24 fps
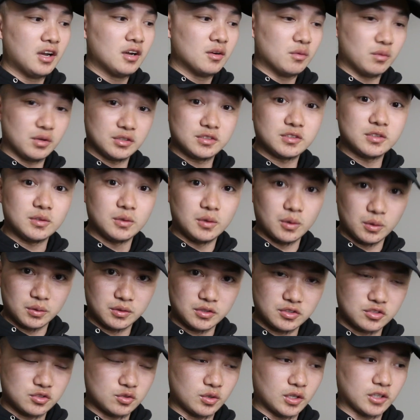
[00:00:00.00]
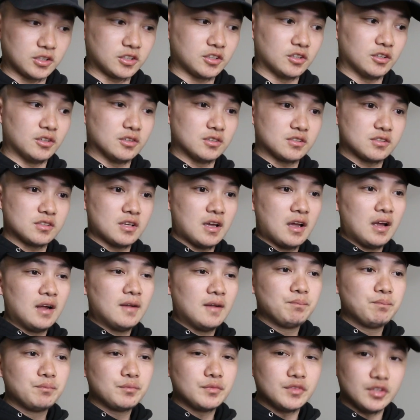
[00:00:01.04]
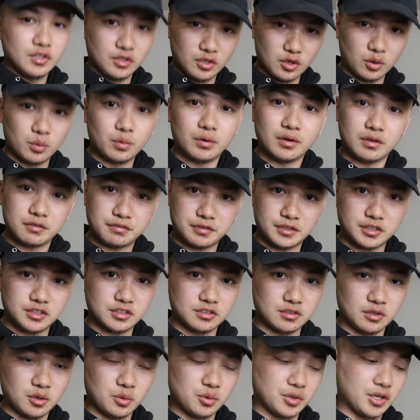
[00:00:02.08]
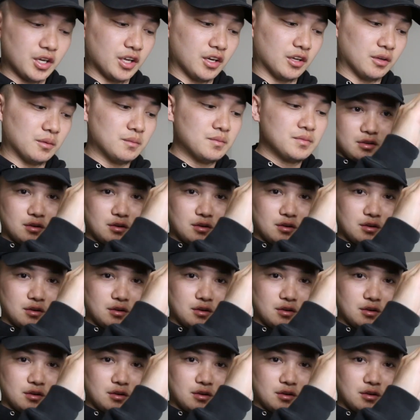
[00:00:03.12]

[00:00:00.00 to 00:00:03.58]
Once you know the structures, you know where the fish is located.